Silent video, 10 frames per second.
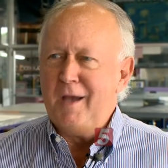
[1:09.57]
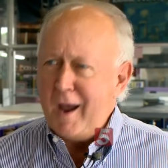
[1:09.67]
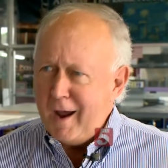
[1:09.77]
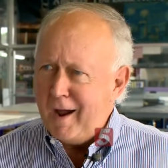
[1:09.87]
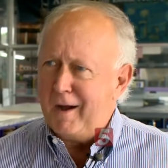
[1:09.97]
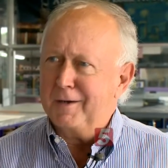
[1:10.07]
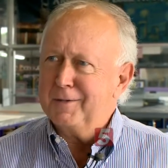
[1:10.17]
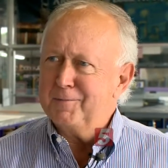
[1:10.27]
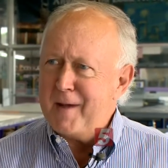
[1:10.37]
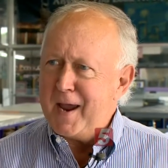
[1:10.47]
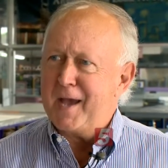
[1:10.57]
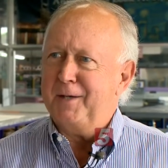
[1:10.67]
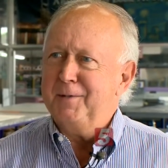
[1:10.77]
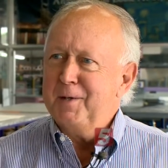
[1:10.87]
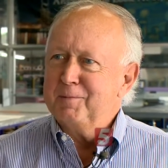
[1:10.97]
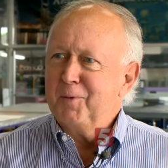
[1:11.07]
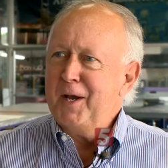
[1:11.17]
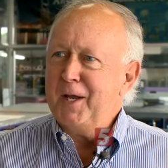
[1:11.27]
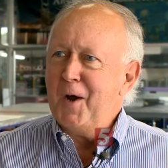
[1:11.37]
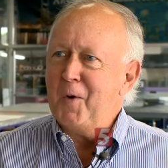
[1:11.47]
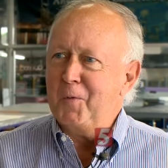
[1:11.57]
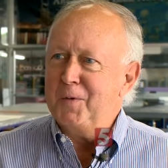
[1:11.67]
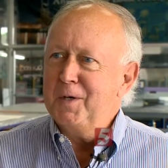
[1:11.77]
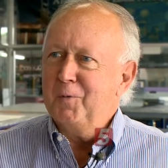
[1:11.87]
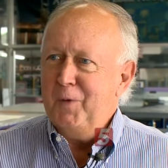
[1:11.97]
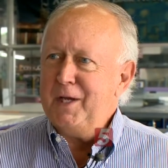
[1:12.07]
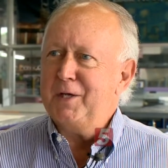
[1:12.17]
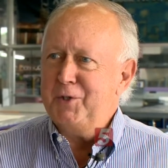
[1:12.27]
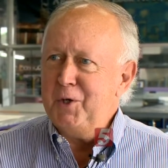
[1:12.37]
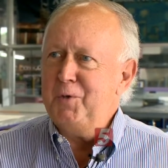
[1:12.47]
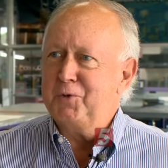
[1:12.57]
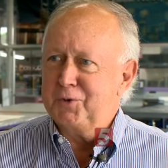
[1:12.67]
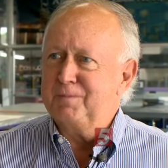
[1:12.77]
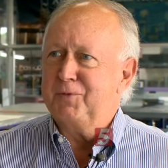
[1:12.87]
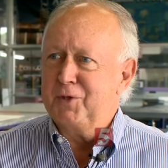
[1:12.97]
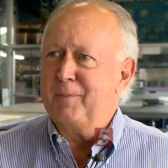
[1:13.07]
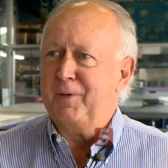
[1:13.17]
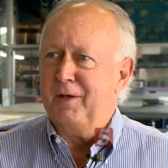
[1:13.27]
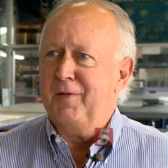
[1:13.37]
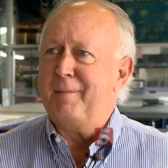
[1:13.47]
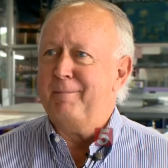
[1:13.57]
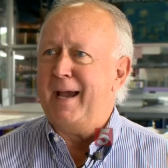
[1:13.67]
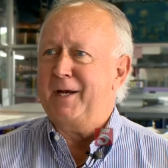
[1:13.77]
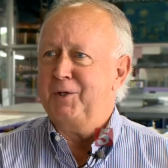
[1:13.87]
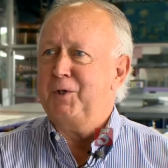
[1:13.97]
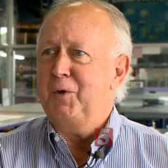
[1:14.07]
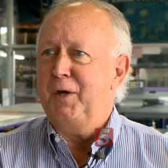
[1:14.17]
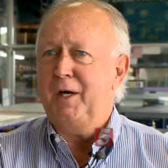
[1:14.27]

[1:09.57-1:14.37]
yeah, Man, bring it on. We could use something of that magnitude